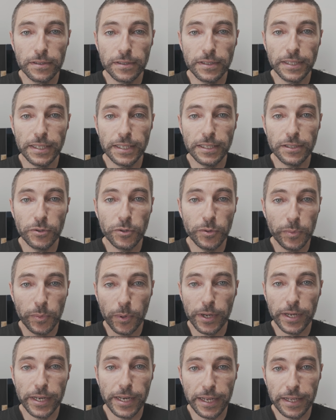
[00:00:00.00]
the
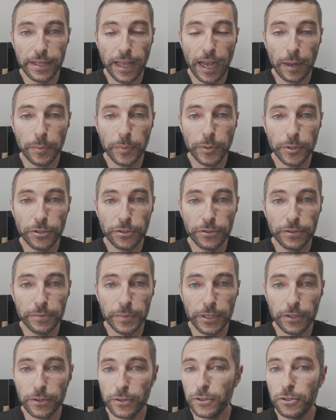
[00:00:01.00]
2.8 aperture
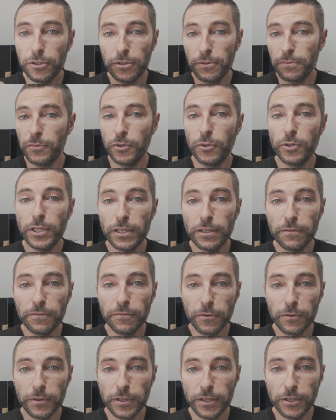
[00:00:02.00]
because you need it
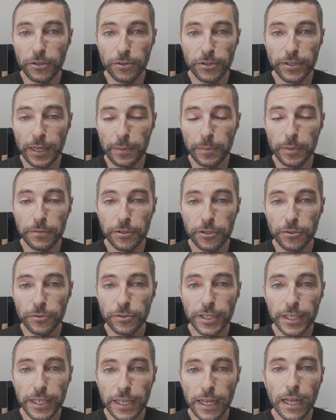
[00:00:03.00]
for your type of
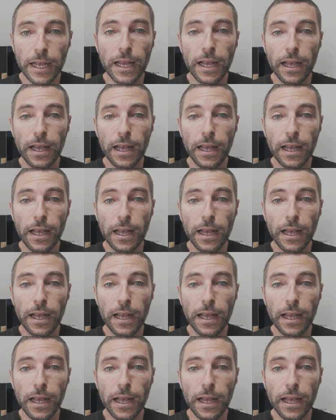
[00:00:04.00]
shooting,